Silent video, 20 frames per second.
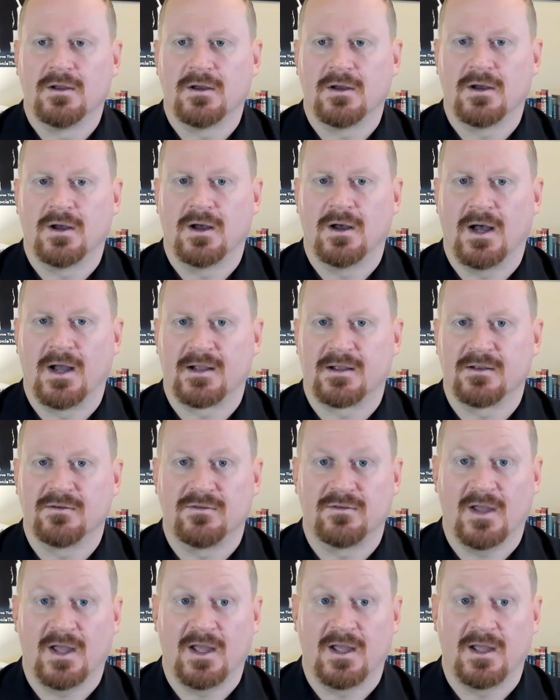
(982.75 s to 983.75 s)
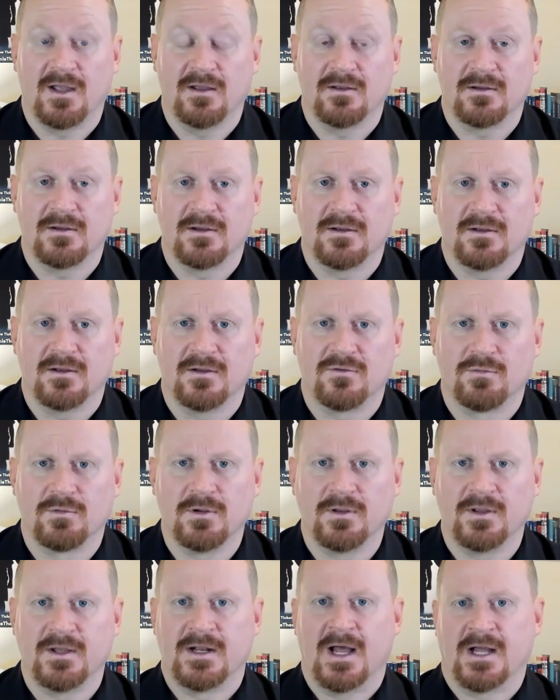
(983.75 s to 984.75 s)
I could say it's
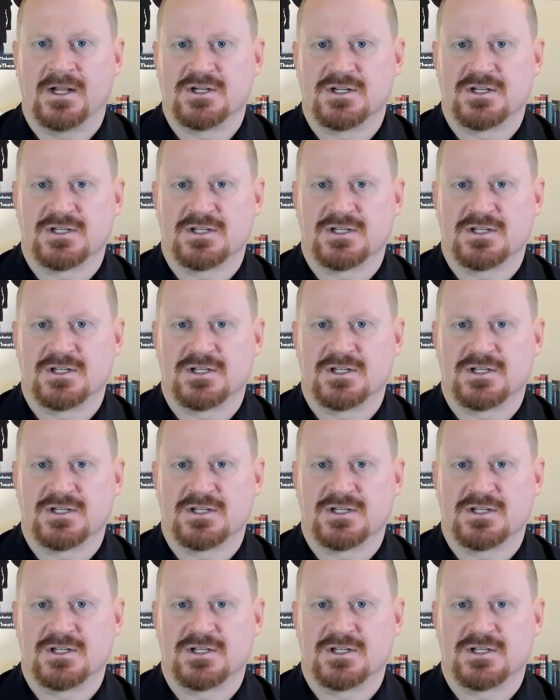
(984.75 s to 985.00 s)
really not